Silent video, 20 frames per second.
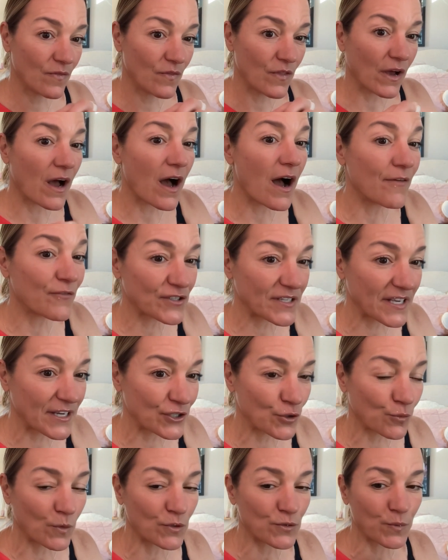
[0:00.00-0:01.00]
The
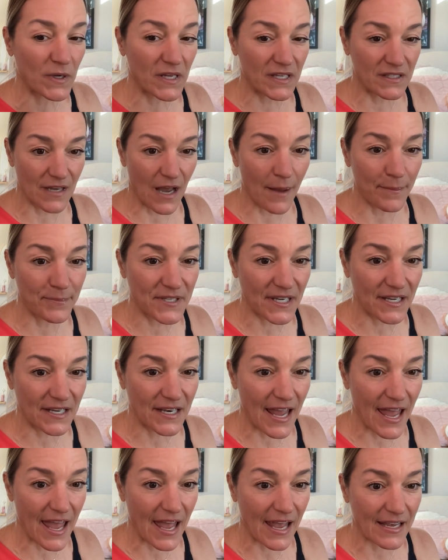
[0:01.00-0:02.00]
conversation was we
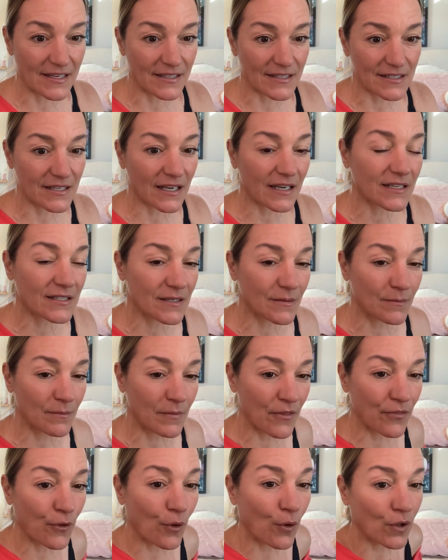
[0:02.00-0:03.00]
adopted a
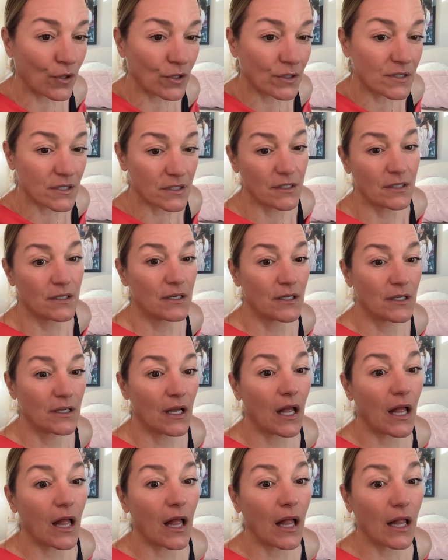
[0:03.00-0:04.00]
6-month-old
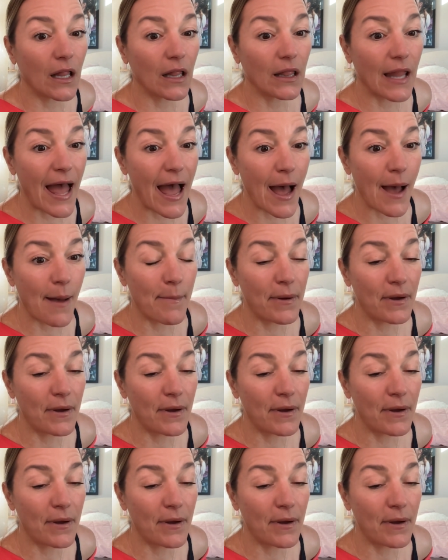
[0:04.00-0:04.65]
lab